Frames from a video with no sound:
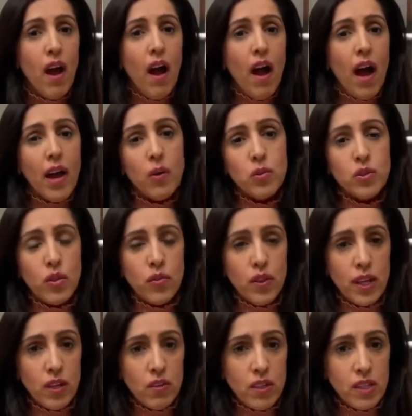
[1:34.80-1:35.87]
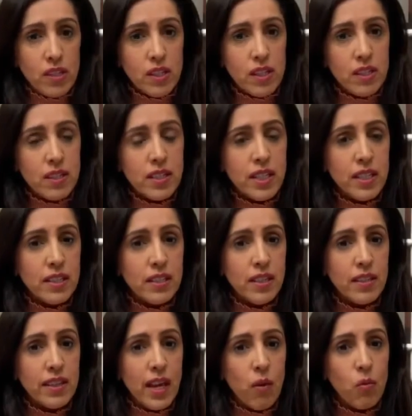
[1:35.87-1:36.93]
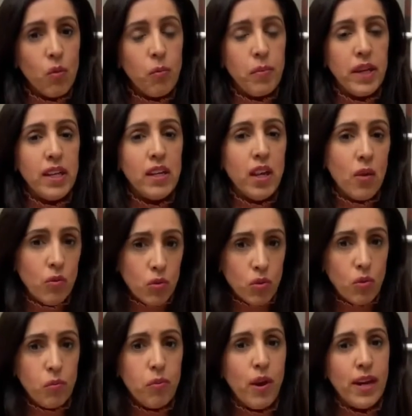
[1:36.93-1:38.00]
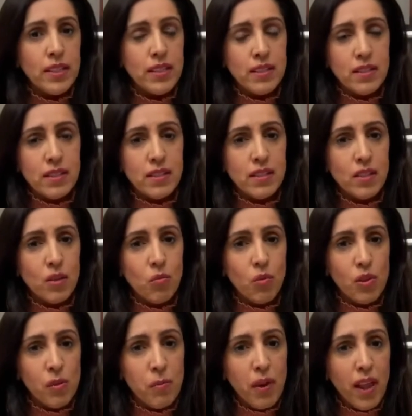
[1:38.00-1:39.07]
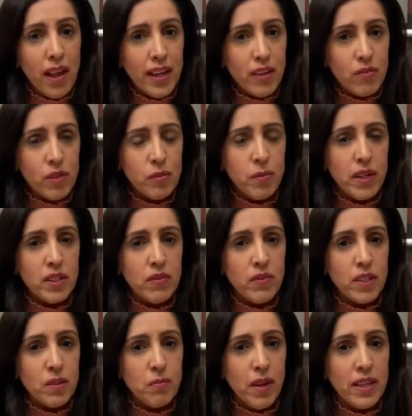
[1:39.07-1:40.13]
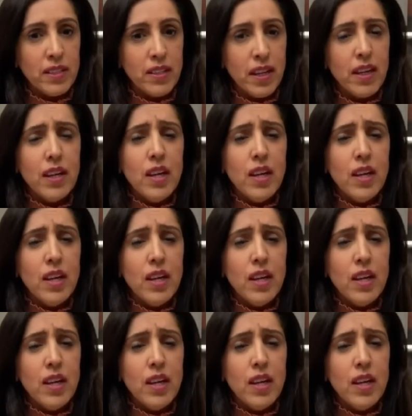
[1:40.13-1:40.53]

I also think you need to consider that there will be local practices that will apply in respect of this matter,